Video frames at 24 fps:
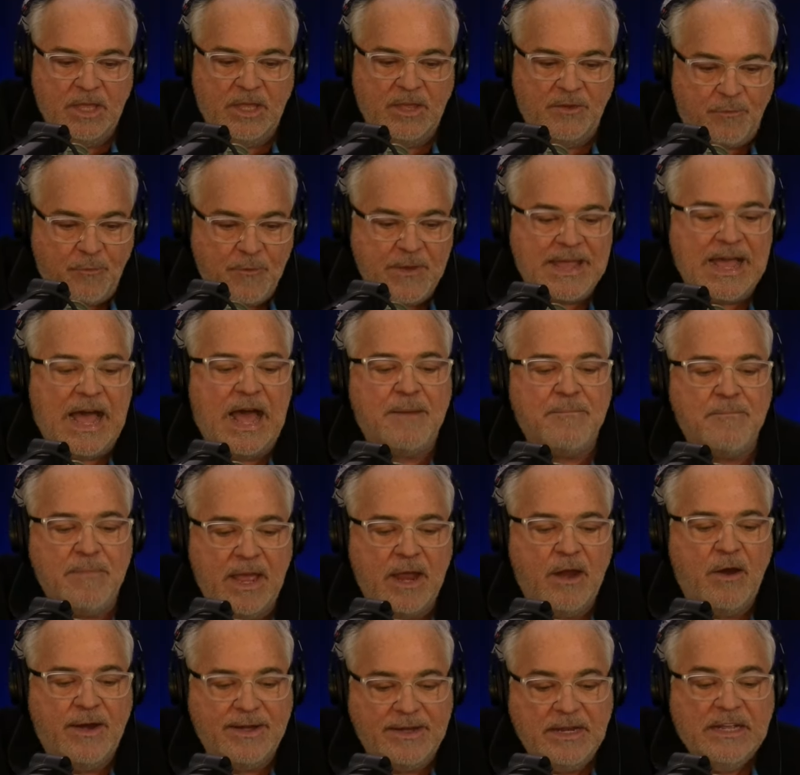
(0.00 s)
If we got
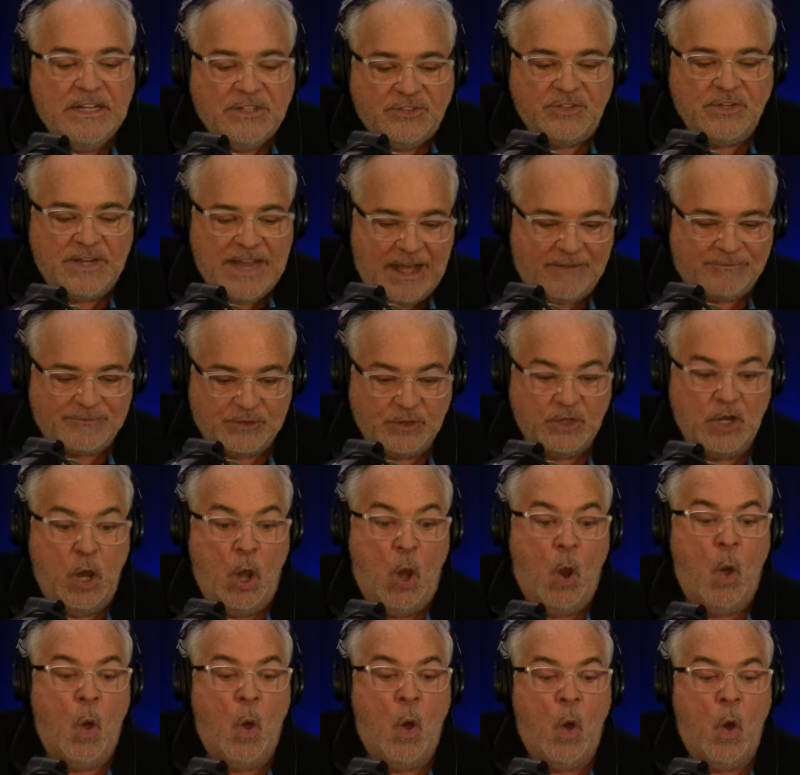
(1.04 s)
married, she'll have to
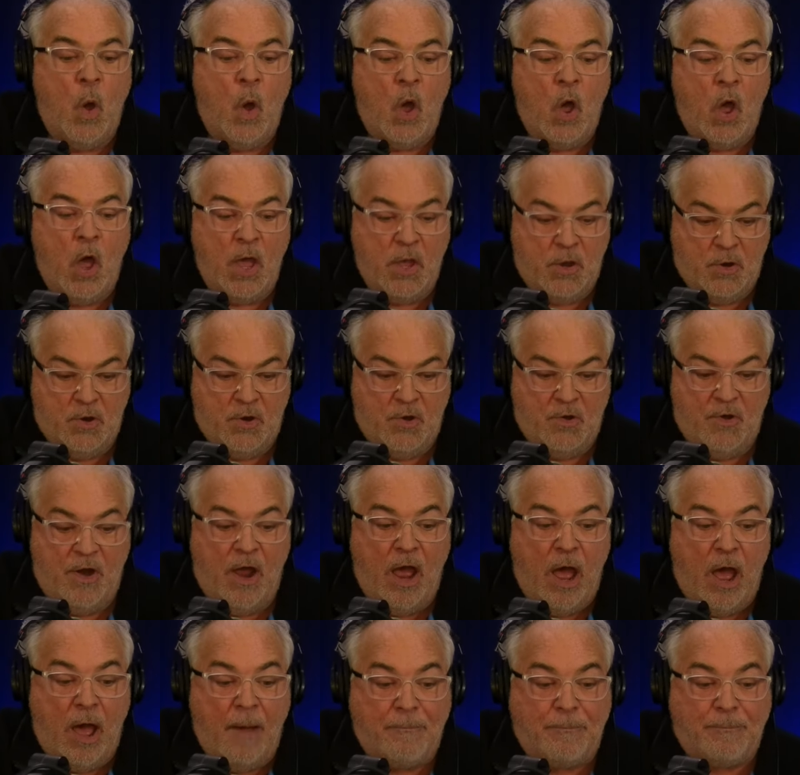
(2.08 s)
lawyer
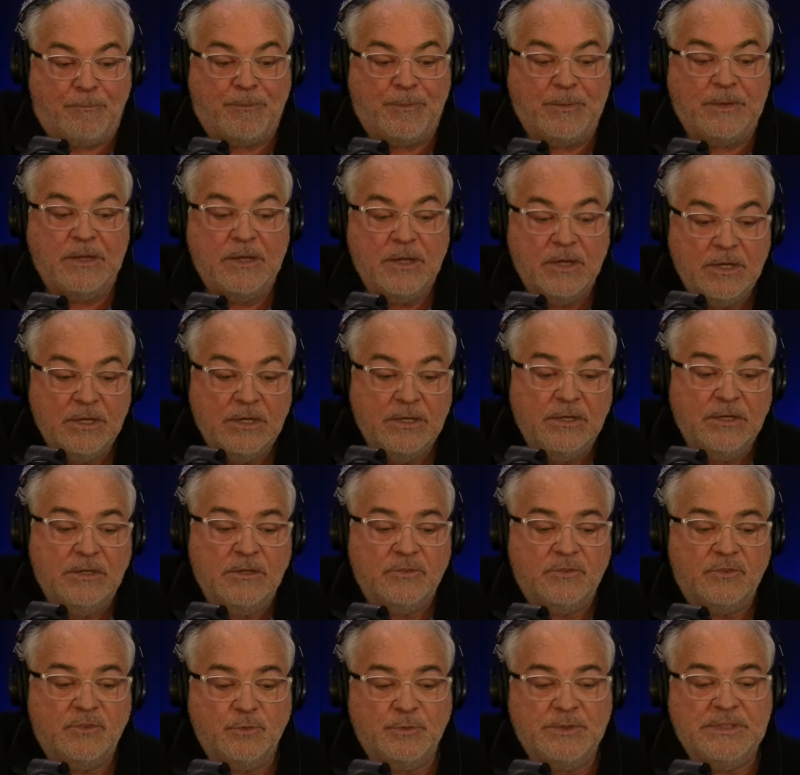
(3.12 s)
up.
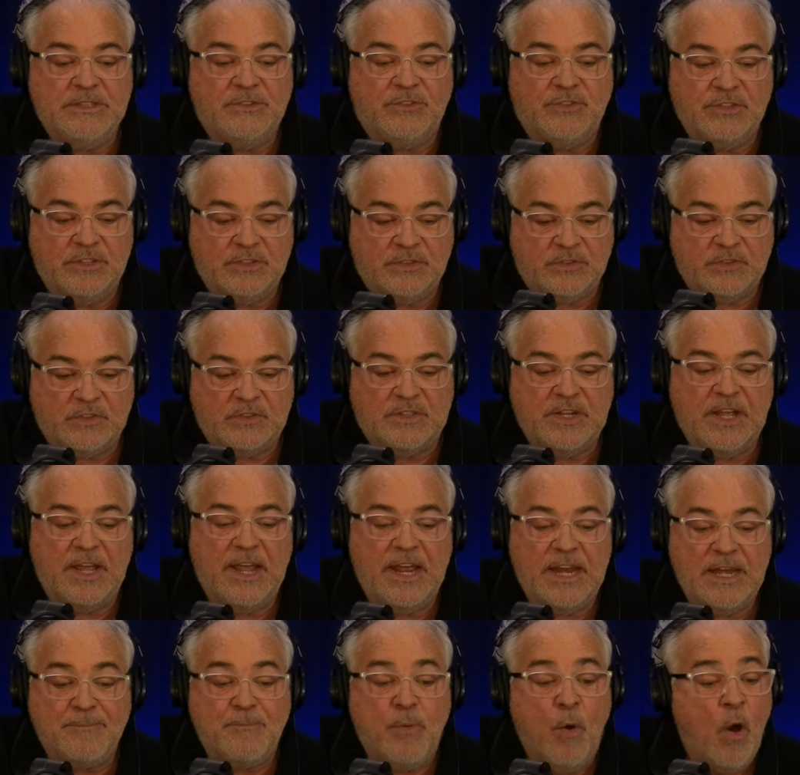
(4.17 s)
So we just
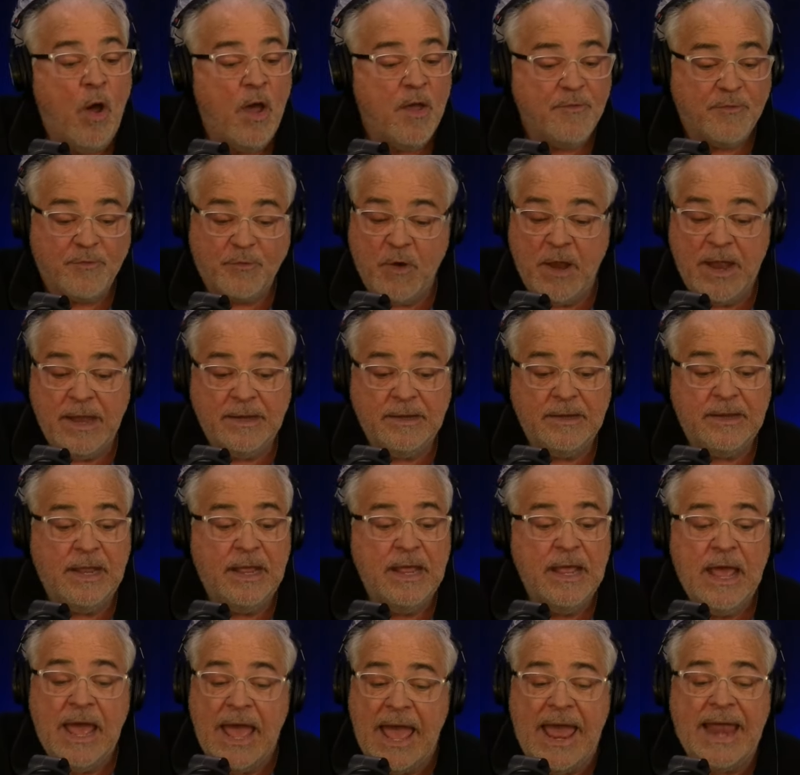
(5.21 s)
stayed boyfriend
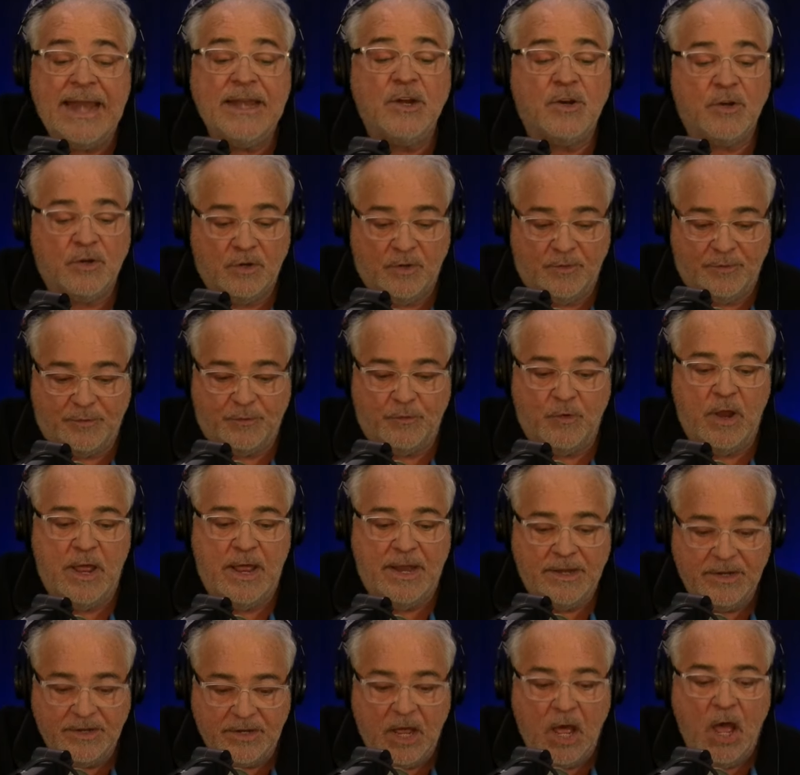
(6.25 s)
and
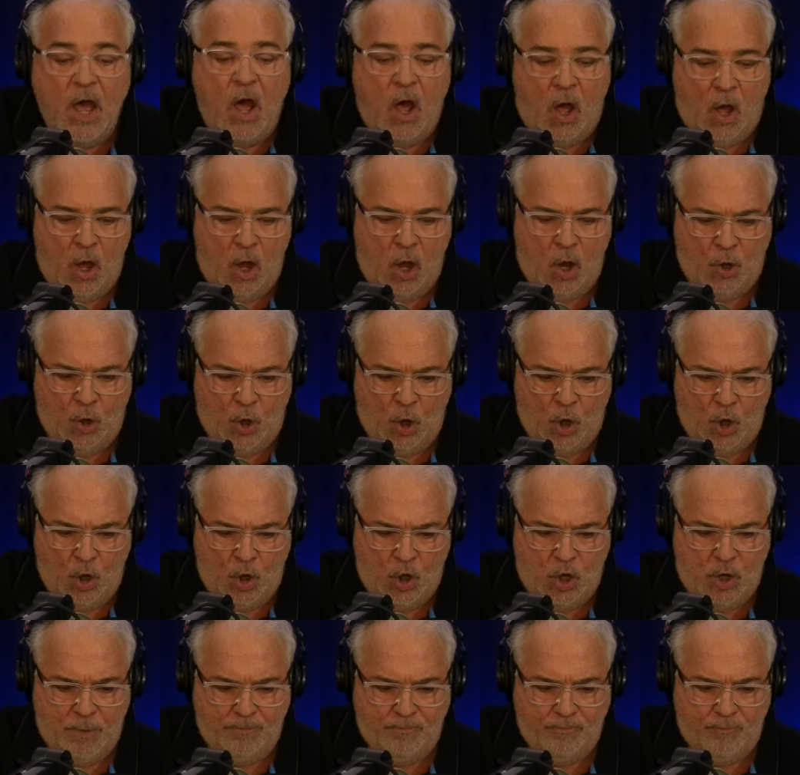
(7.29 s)
girlfriend on
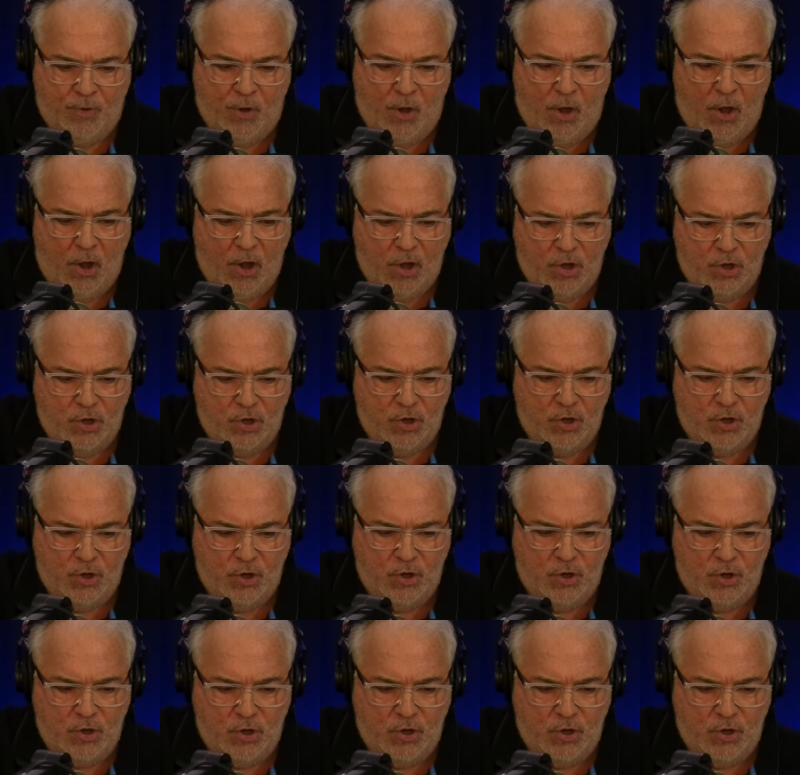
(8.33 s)
leap day.